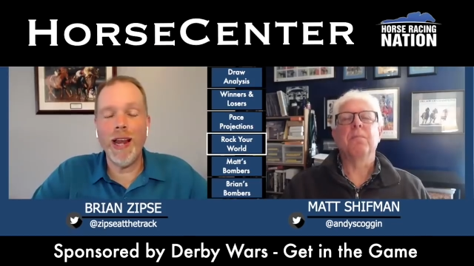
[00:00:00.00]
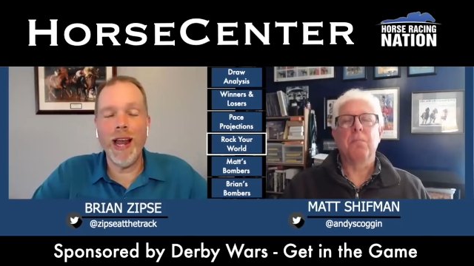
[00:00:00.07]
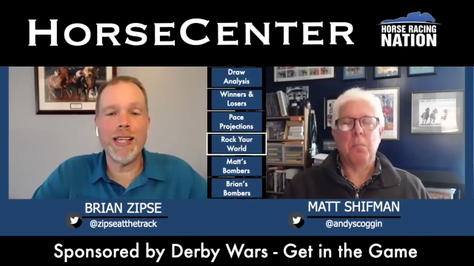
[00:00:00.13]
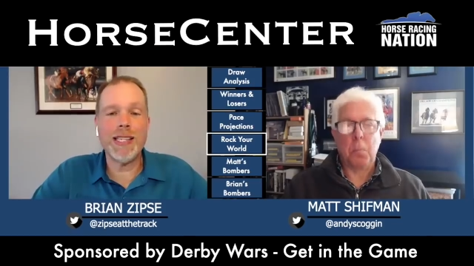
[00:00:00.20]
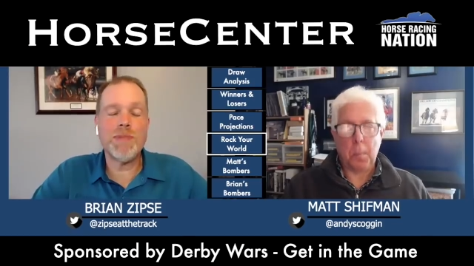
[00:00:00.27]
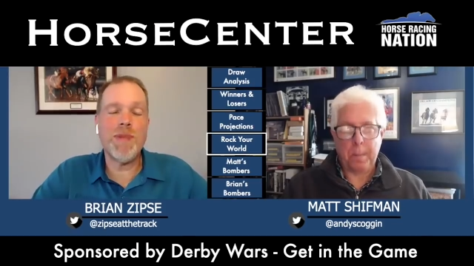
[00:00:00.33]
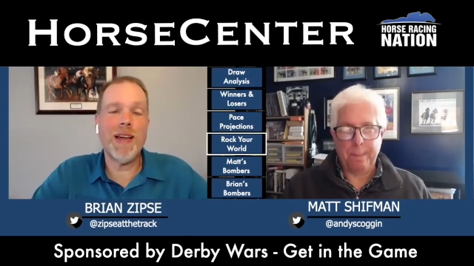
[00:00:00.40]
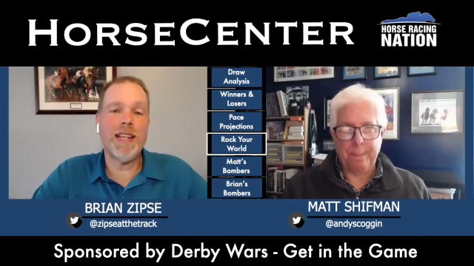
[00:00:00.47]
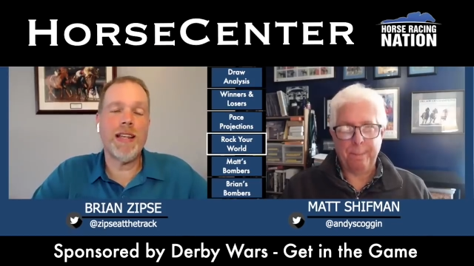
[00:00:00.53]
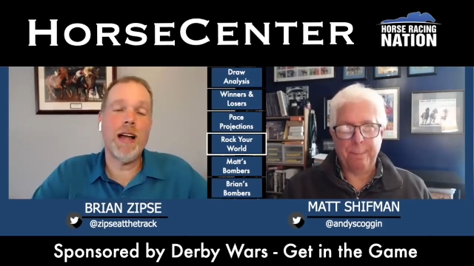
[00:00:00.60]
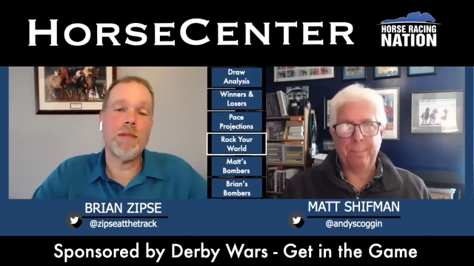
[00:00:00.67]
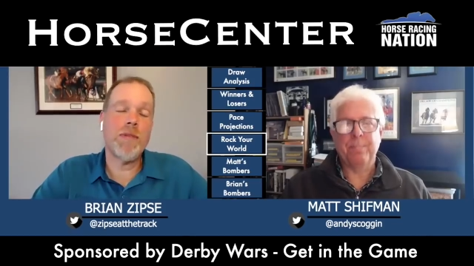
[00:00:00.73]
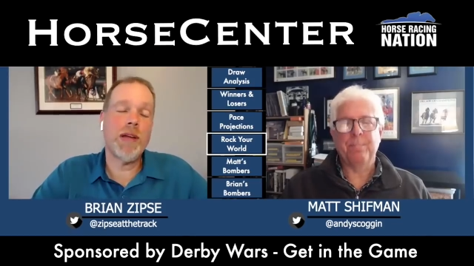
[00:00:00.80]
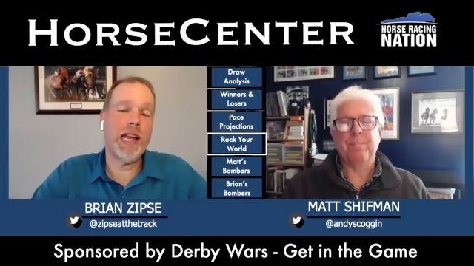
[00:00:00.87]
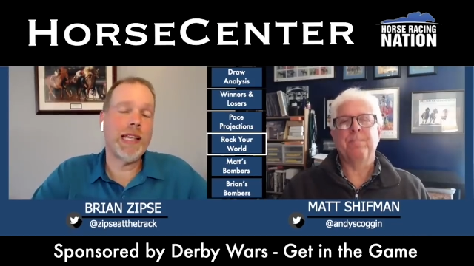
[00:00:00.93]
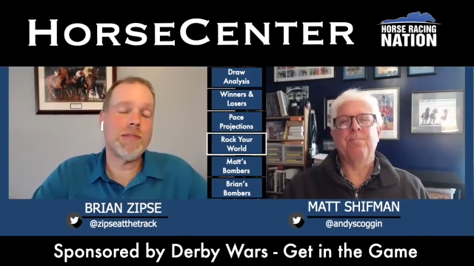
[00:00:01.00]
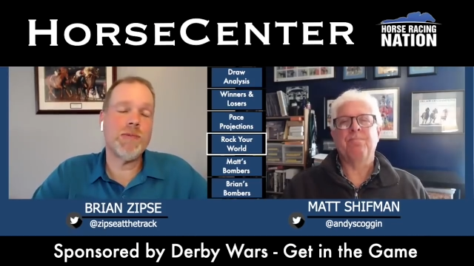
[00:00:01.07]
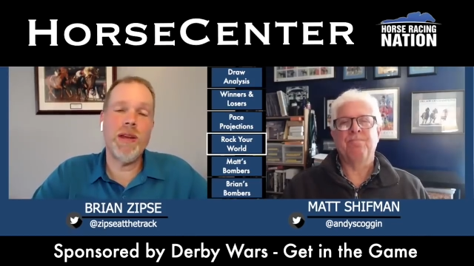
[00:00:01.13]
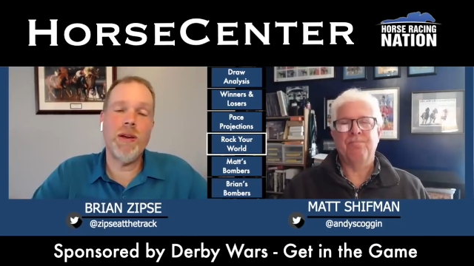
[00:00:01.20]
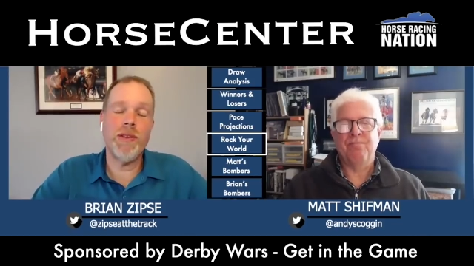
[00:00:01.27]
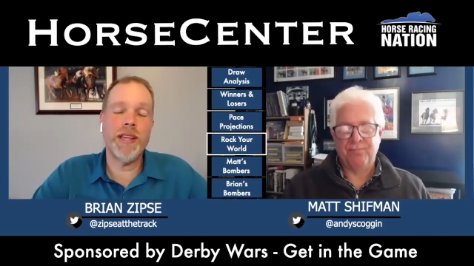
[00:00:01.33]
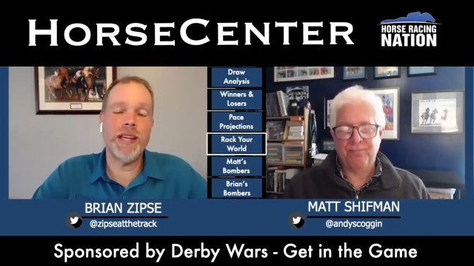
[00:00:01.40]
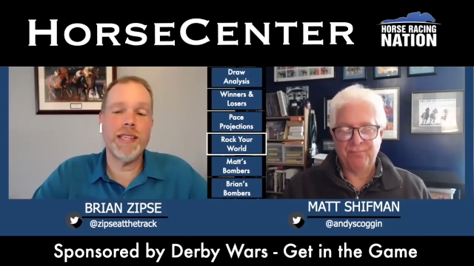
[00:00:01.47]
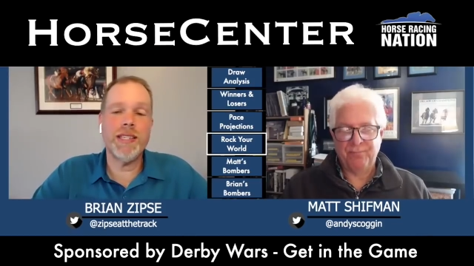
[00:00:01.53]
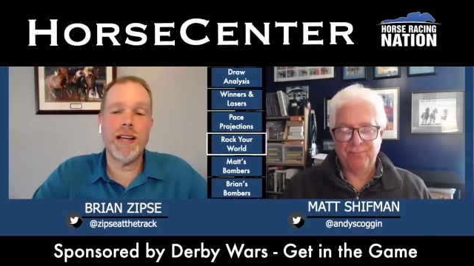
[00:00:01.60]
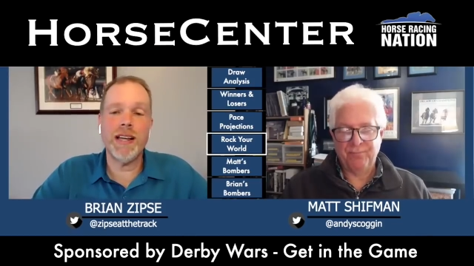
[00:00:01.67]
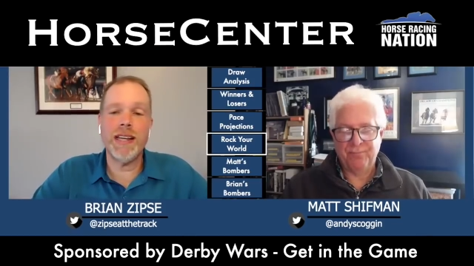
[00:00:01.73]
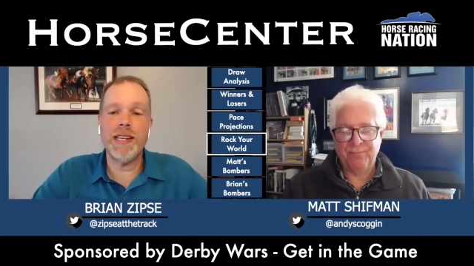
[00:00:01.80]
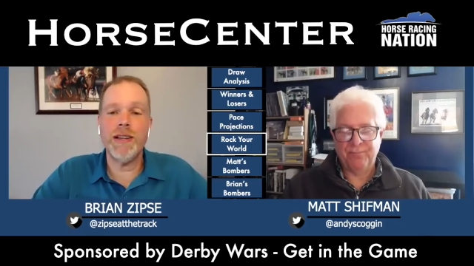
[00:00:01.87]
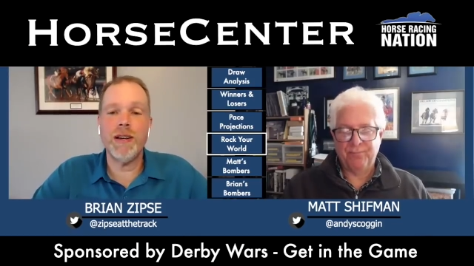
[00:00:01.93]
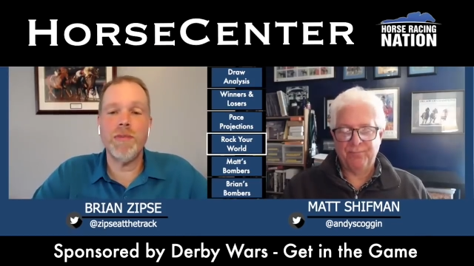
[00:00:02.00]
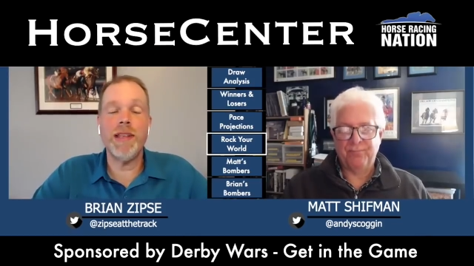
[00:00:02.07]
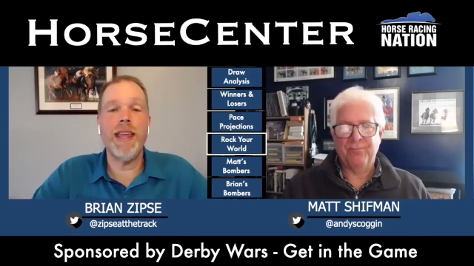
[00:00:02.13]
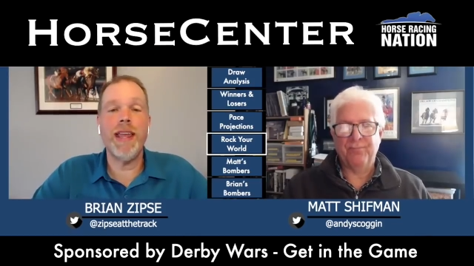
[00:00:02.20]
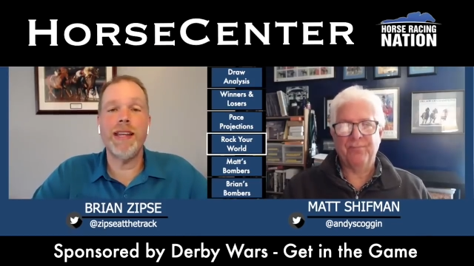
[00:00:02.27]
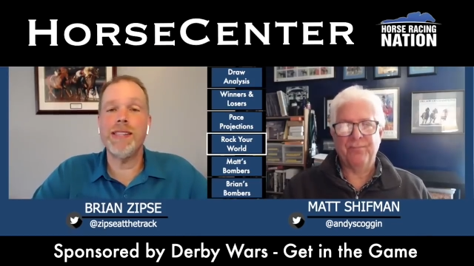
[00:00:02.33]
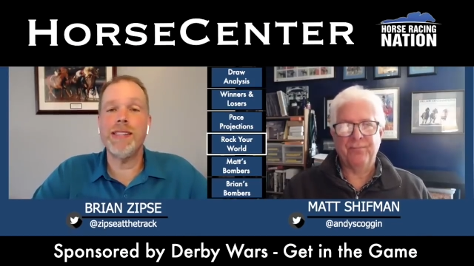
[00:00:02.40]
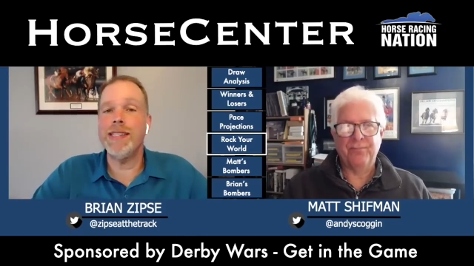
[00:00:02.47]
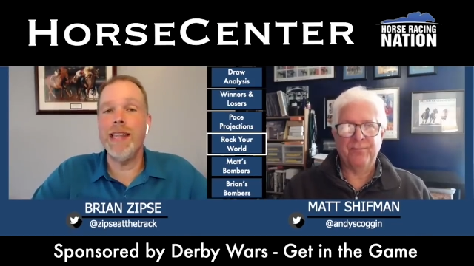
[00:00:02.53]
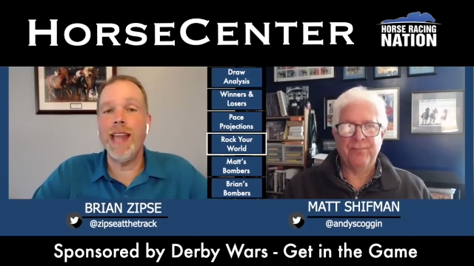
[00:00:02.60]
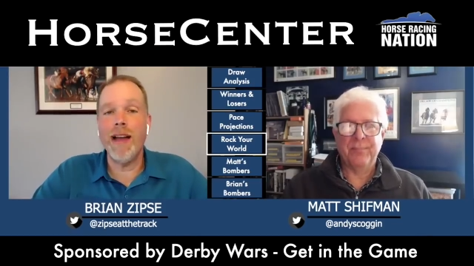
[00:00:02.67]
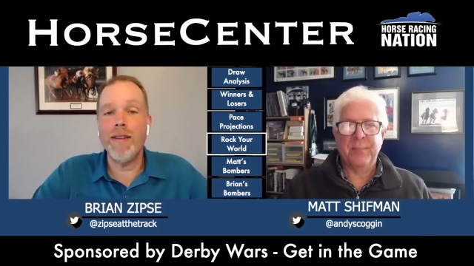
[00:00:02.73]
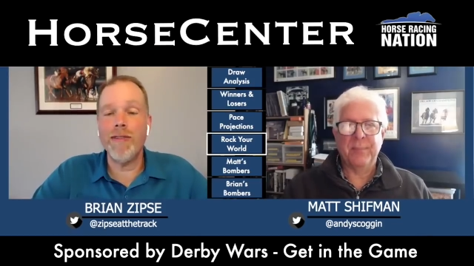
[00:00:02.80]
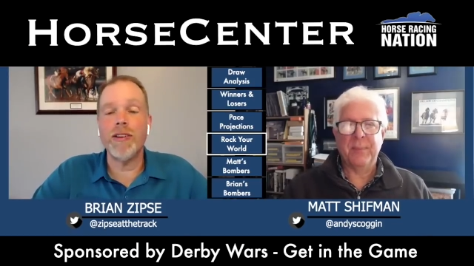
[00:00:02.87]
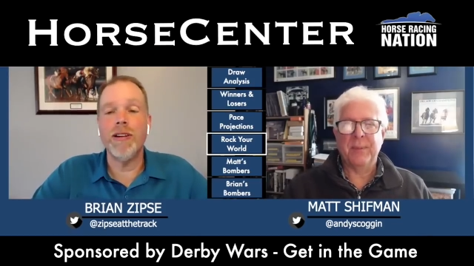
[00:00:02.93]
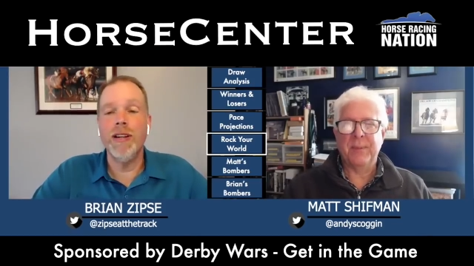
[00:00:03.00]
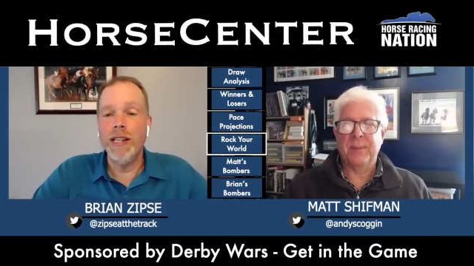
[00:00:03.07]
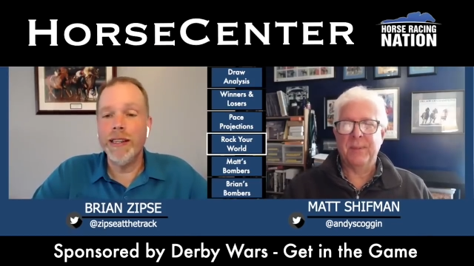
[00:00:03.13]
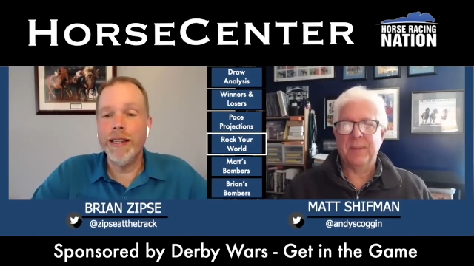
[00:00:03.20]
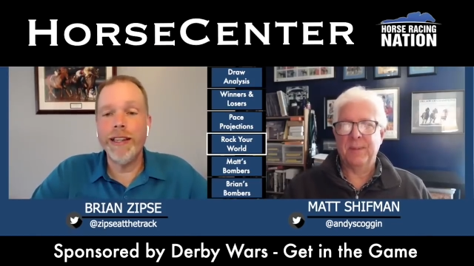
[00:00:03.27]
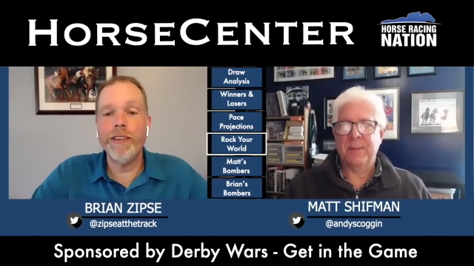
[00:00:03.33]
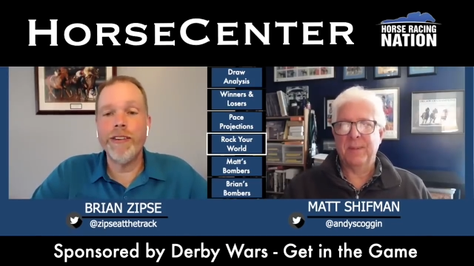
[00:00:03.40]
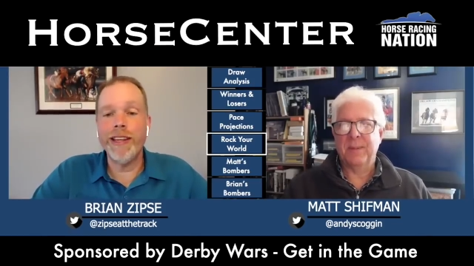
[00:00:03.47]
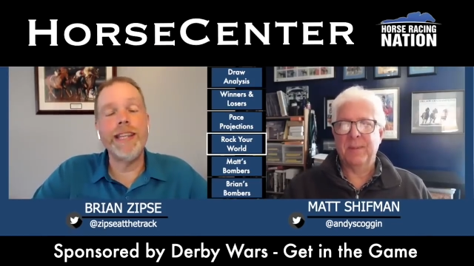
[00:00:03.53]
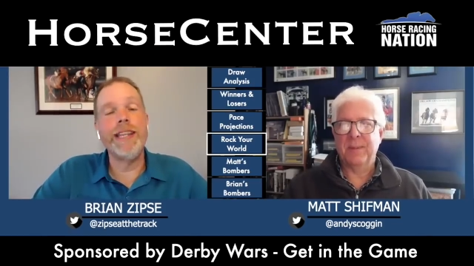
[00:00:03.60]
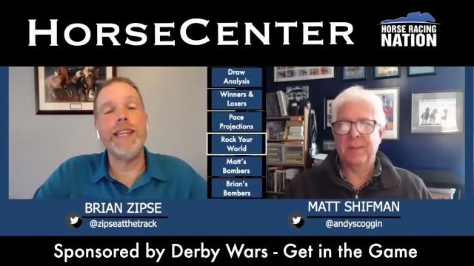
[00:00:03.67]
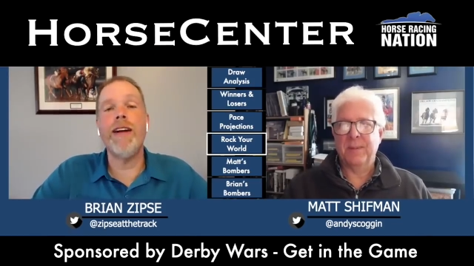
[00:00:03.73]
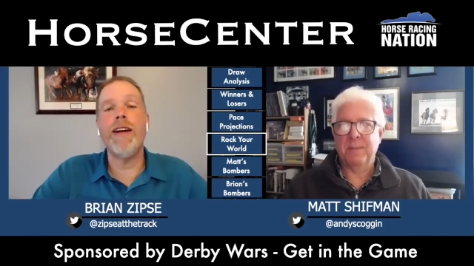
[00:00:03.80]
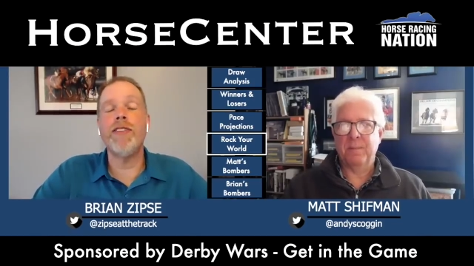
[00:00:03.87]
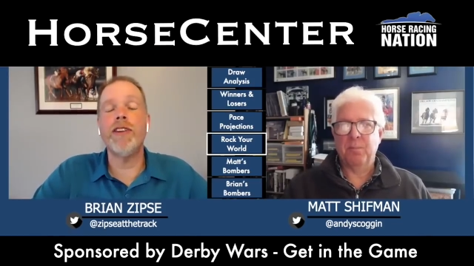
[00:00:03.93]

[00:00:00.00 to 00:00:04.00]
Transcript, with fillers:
Speaker 1: has bad luck. But as we know in the Kentucky Derby, that is never, literally never